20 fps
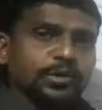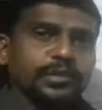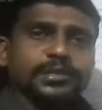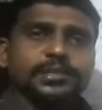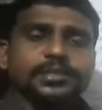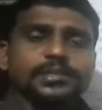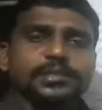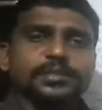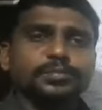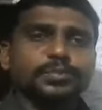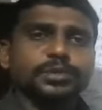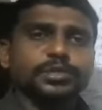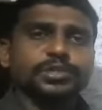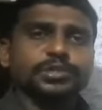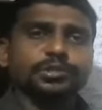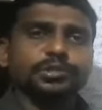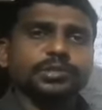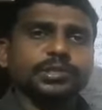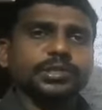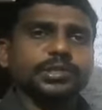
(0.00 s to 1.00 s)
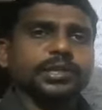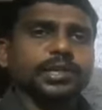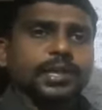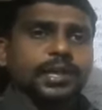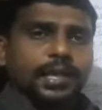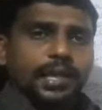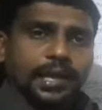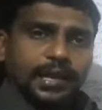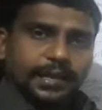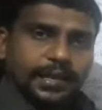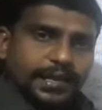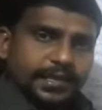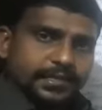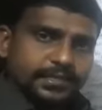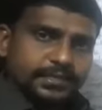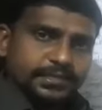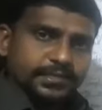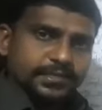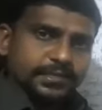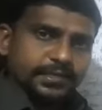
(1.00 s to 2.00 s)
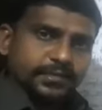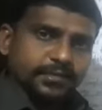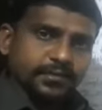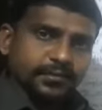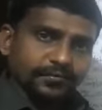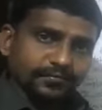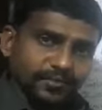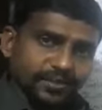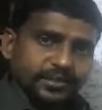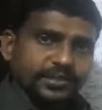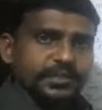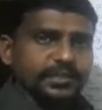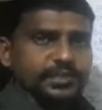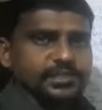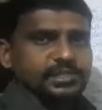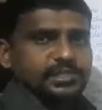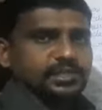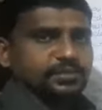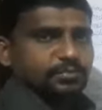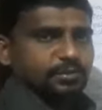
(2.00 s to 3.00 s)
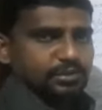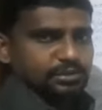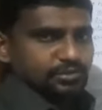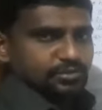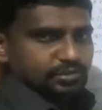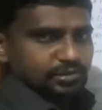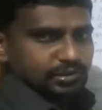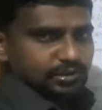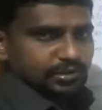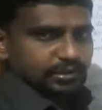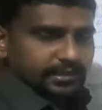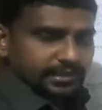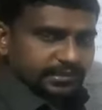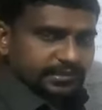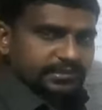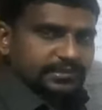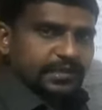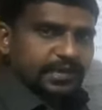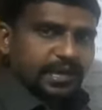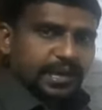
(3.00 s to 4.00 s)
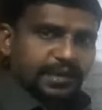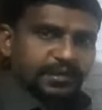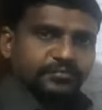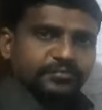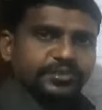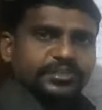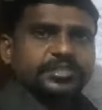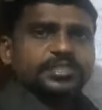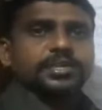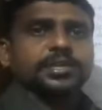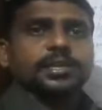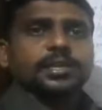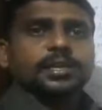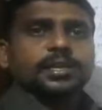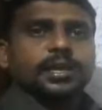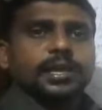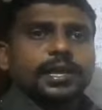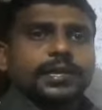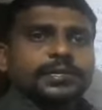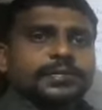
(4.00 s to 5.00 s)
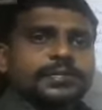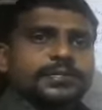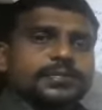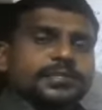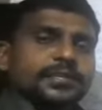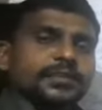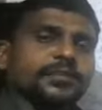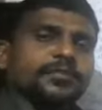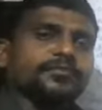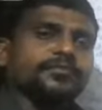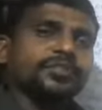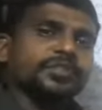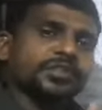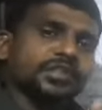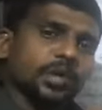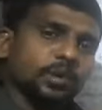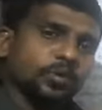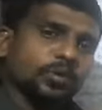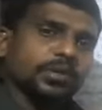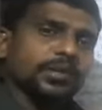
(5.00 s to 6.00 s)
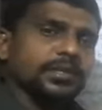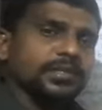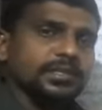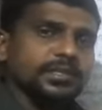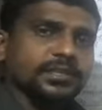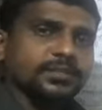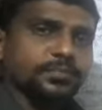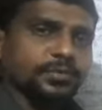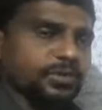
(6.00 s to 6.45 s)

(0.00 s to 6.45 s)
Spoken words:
nested procedure and accessing with nested procedure. That is the language accessing without nested